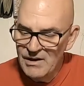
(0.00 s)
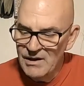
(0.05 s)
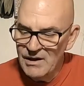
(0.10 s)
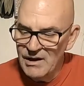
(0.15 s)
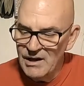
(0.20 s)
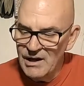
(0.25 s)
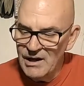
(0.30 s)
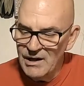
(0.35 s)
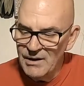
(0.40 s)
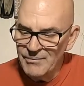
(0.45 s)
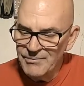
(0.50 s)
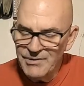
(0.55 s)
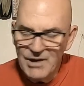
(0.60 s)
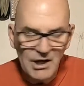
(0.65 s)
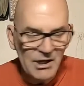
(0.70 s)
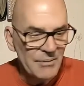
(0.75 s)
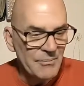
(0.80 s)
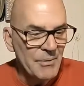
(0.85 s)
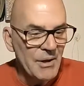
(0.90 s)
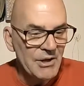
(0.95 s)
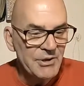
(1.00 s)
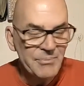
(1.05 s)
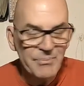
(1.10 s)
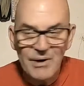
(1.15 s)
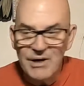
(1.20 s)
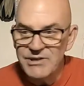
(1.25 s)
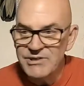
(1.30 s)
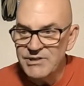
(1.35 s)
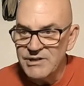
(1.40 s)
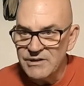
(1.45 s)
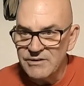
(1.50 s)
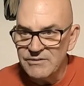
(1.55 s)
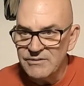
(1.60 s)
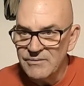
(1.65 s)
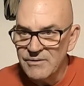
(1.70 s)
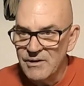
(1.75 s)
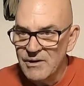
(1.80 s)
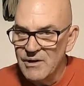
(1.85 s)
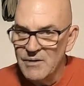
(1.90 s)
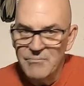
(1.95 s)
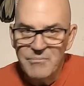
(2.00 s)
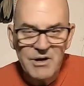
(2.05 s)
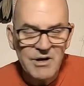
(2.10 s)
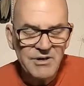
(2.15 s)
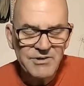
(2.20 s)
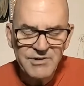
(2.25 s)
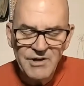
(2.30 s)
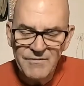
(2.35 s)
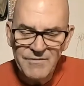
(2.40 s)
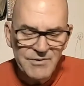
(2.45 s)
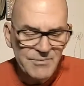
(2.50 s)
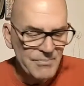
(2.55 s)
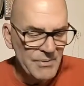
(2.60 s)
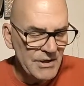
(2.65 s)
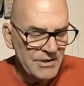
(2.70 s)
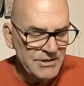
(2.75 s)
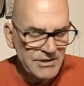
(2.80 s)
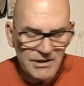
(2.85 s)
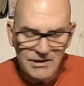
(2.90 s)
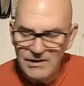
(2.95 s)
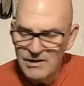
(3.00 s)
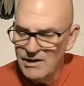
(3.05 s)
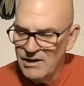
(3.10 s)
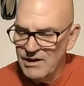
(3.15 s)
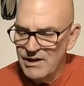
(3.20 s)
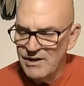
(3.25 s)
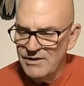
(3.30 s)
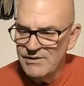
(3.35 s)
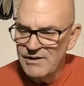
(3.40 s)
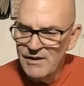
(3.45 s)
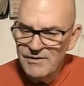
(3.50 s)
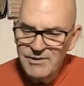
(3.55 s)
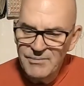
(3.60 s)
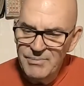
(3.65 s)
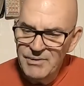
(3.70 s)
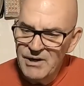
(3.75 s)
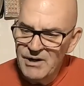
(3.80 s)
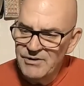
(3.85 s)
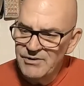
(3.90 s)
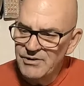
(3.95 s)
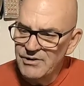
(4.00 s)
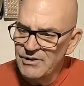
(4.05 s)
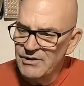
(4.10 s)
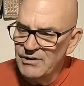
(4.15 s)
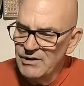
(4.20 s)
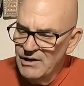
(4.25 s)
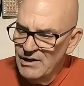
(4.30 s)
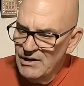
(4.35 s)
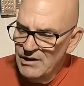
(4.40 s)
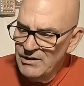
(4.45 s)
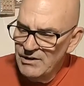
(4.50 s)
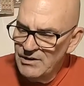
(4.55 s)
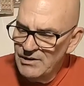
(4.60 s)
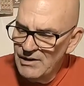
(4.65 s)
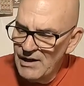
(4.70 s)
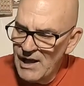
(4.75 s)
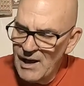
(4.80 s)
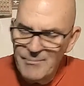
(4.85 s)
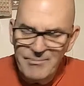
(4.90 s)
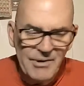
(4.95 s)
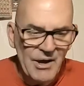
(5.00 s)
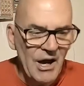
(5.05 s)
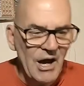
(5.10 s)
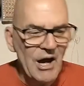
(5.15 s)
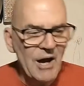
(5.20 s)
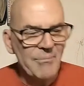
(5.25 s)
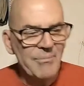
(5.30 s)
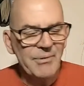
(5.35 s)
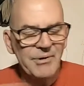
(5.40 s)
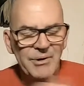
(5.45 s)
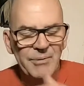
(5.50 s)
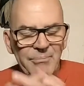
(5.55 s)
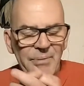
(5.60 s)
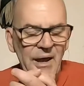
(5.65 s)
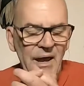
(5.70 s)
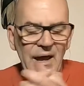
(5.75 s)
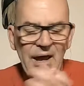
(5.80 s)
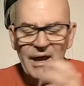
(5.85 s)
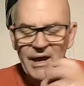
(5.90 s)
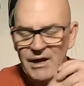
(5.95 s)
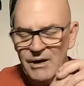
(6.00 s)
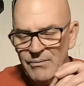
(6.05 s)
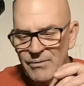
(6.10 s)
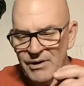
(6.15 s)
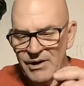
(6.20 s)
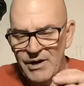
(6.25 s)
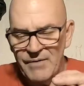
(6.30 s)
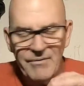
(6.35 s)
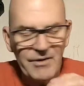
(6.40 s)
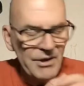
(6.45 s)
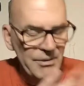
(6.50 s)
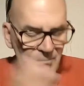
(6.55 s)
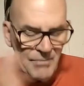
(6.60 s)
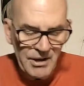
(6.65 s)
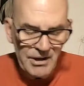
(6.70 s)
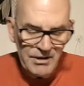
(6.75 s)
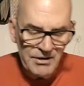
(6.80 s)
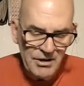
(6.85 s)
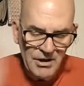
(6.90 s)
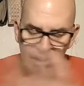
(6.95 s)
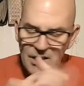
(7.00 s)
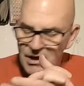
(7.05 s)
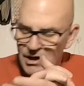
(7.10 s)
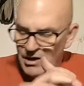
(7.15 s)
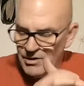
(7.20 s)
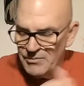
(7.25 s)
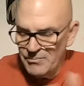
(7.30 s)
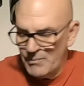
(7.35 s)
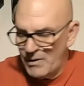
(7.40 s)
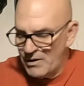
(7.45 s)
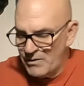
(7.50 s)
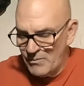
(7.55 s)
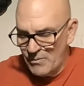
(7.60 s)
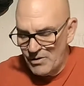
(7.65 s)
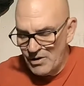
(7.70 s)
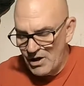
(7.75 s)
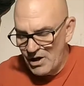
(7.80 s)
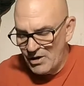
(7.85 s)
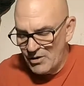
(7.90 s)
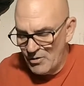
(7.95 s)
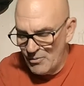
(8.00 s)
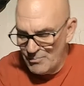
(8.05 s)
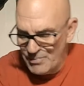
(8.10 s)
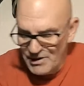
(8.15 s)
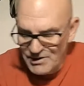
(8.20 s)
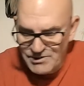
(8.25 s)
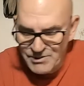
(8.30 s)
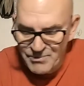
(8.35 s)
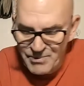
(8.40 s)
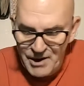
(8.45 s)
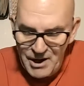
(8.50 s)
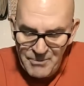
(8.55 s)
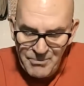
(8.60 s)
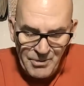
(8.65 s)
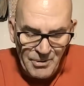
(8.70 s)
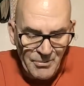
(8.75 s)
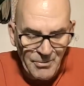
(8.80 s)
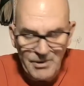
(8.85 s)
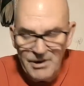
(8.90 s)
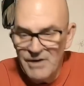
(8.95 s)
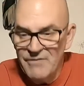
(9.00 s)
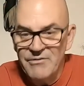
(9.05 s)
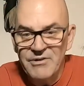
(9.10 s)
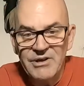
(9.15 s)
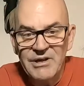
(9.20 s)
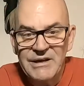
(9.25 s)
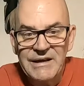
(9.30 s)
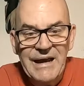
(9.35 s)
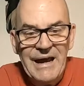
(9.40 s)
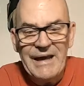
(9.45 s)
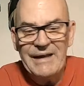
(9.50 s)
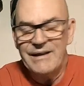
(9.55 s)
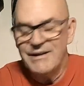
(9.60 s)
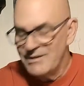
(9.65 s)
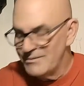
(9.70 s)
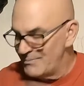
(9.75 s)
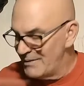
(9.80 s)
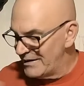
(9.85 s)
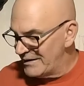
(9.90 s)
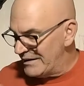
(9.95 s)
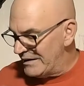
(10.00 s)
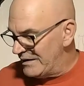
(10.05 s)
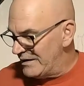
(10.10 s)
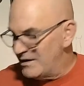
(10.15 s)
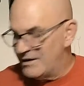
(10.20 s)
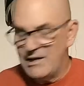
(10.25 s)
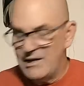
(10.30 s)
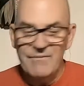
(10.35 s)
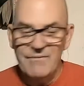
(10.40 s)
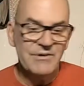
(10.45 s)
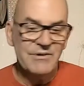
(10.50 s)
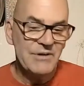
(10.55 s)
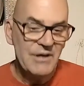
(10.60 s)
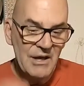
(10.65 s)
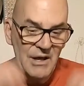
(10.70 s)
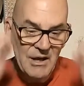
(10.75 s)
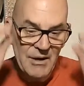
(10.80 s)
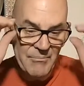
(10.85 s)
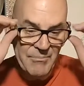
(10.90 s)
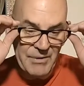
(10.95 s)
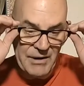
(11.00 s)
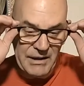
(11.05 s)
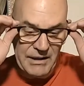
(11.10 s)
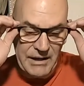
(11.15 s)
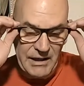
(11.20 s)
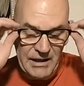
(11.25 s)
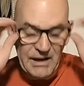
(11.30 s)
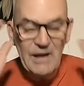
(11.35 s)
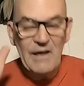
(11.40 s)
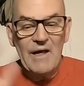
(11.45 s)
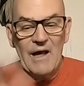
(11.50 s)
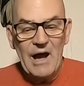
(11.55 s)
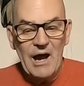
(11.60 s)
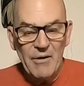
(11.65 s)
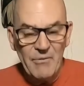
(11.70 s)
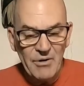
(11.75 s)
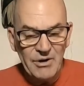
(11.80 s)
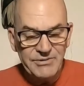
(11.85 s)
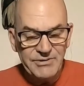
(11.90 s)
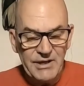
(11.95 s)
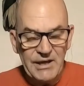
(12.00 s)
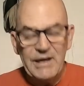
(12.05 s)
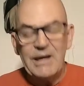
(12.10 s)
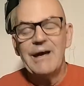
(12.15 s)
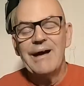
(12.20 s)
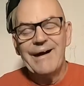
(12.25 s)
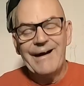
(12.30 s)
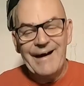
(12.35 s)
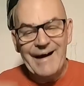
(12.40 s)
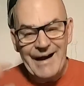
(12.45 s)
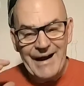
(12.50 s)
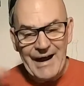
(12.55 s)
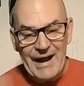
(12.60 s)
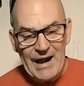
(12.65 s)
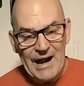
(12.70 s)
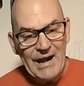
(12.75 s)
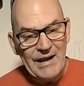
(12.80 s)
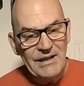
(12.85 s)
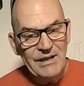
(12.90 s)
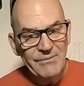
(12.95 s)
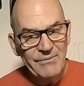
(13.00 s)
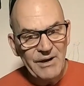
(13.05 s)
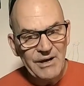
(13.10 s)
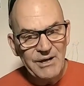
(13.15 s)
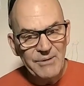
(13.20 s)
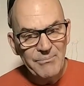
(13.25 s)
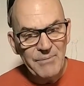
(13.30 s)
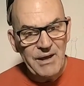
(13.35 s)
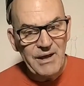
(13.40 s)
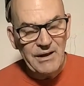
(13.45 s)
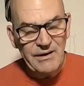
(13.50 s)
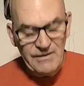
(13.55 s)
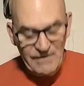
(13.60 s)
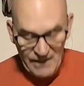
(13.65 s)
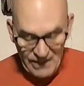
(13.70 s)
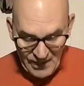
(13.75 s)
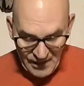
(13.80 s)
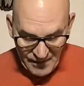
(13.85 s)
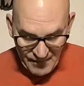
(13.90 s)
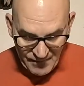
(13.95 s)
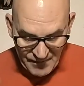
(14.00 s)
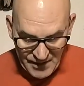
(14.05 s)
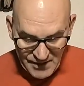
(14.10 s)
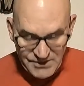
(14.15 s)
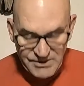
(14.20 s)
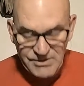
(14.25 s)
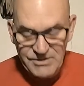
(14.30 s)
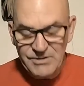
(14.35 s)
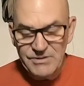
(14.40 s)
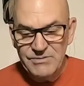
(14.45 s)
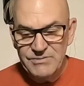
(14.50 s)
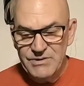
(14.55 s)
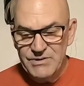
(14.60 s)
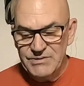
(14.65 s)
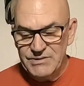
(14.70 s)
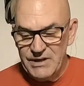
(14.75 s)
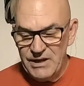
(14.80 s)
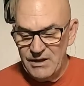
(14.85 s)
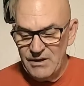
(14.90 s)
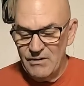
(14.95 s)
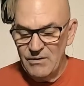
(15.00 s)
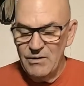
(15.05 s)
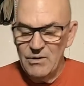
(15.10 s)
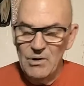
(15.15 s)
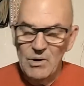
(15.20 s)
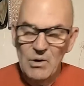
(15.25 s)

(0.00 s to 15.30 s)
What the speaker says: Talking about spreadsheets. Make yourself a spreadsheet. It doesn't have to be on your laptop or your pad or whatever. You can make one on a piece of paper or whatever you got. It doesn't make any difference. But again, I'm going to say I highly recommend that you use the scale.